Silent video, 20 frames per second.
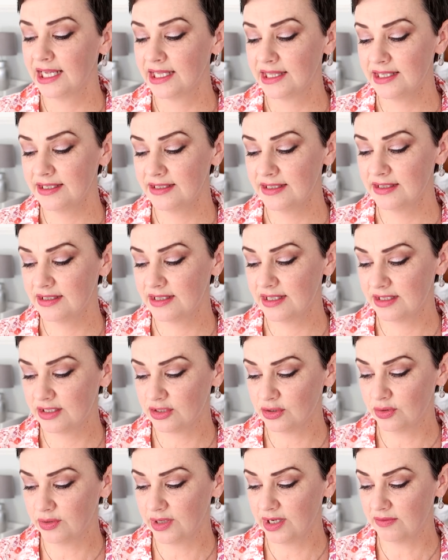This is the
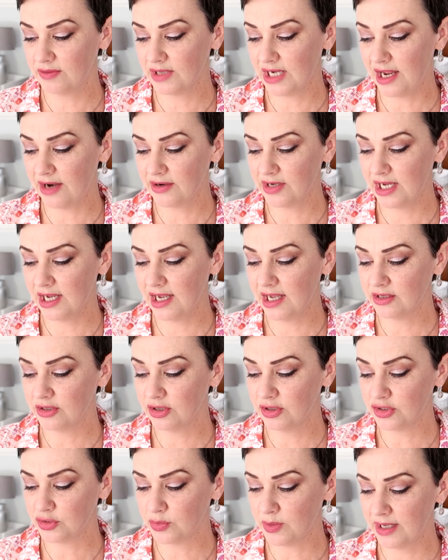story of Claudia and
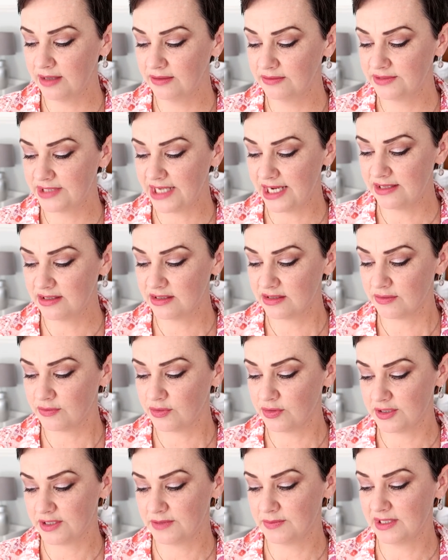her 12 dates of
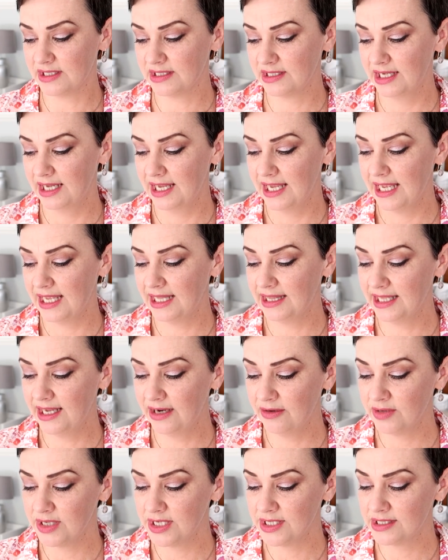Christmas.
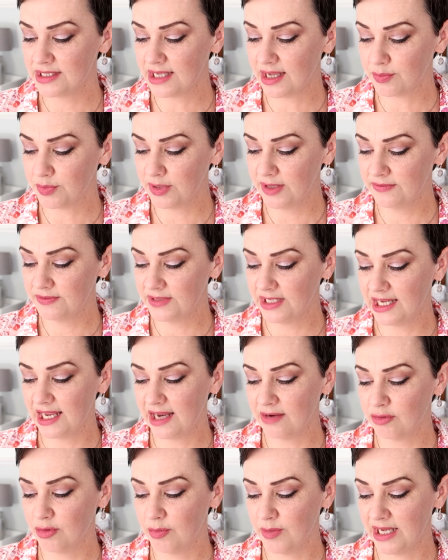Hilarious, uplifting
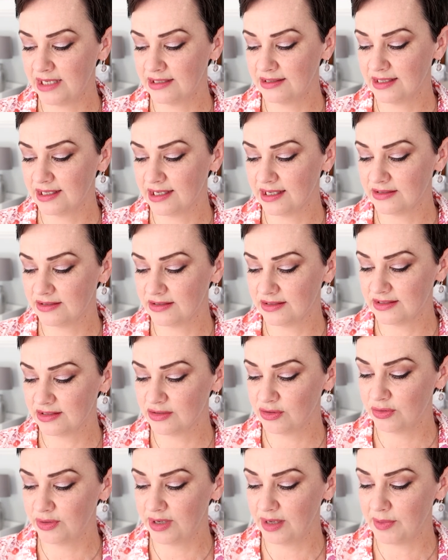and romantic, it's a
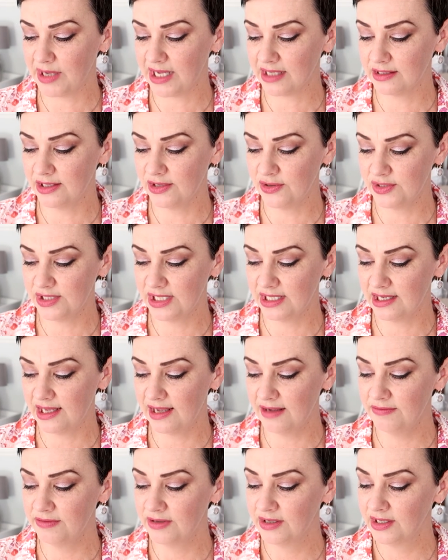story about losing
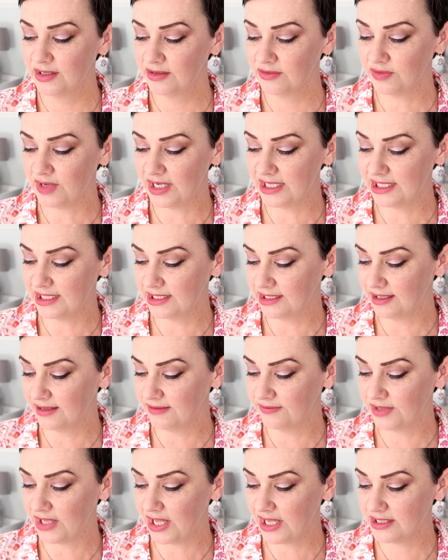love, finding
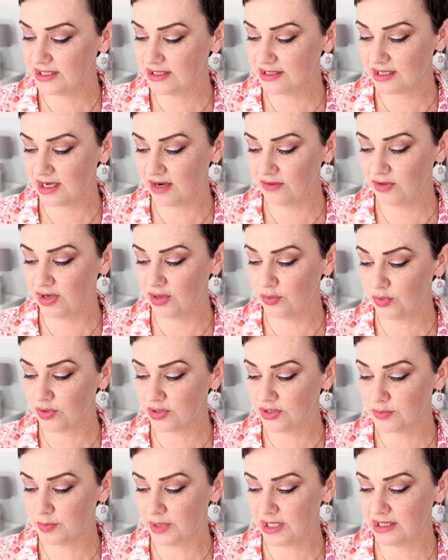love and discovering
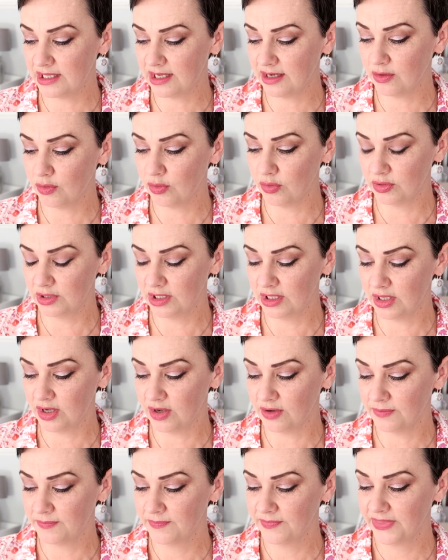what's been there all
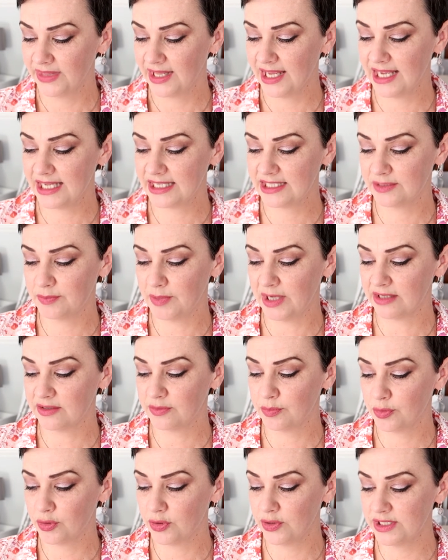along. Expect
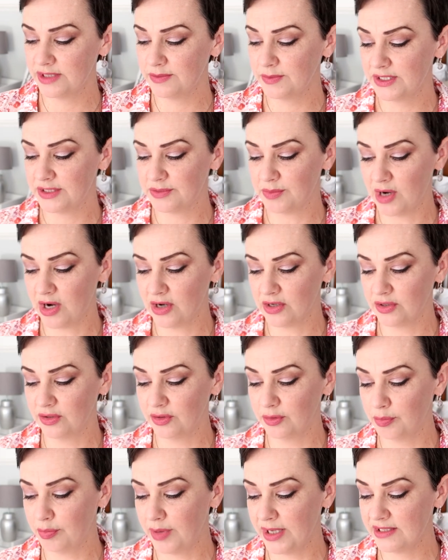Christmas
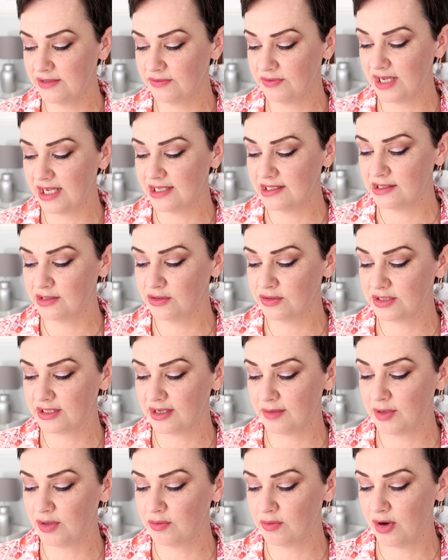sparkle, butterflies in your
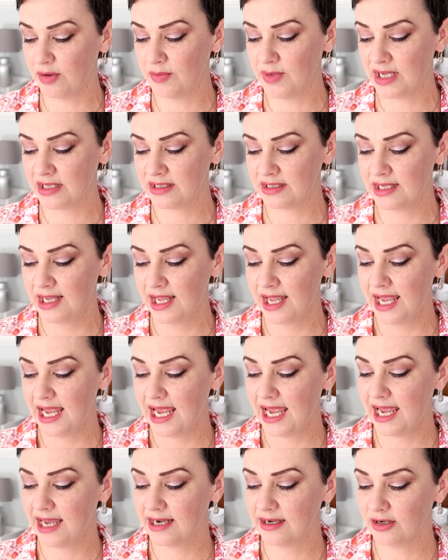stomach romance
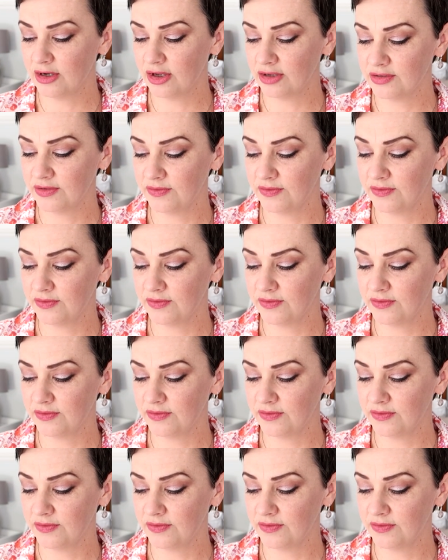and a lot